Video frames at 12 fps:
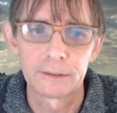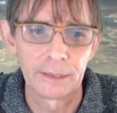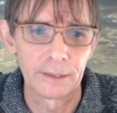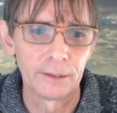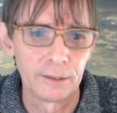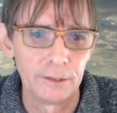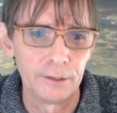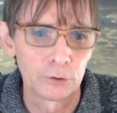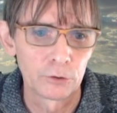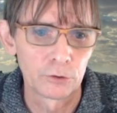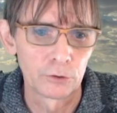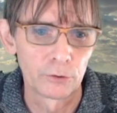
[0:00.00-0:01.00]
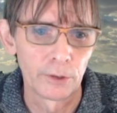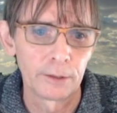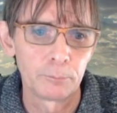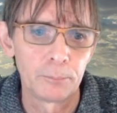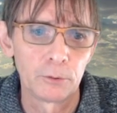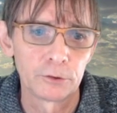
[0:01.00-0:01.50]
technically not
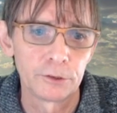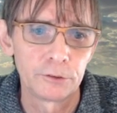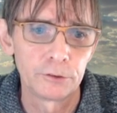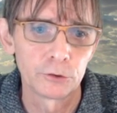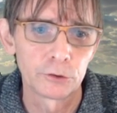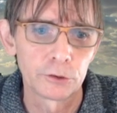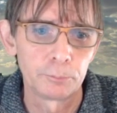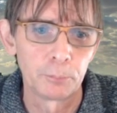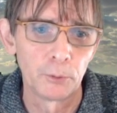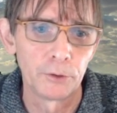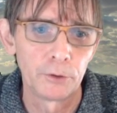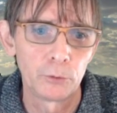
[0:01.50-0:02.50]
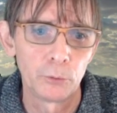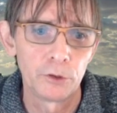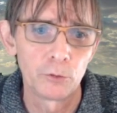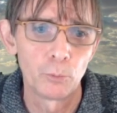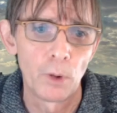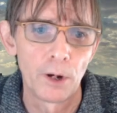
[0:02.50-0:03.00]
correct, because it's just responding to
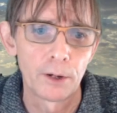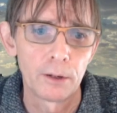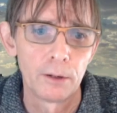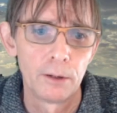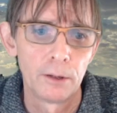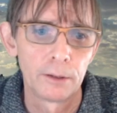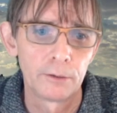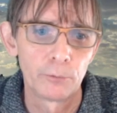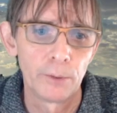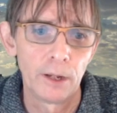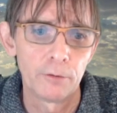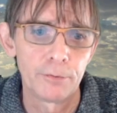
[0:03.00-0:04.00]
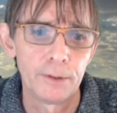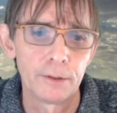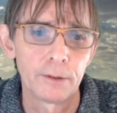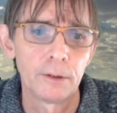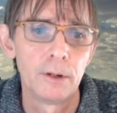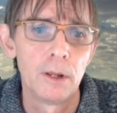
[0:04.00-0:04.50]
this 1 that we have
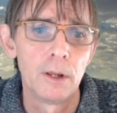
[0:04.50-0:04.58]
here,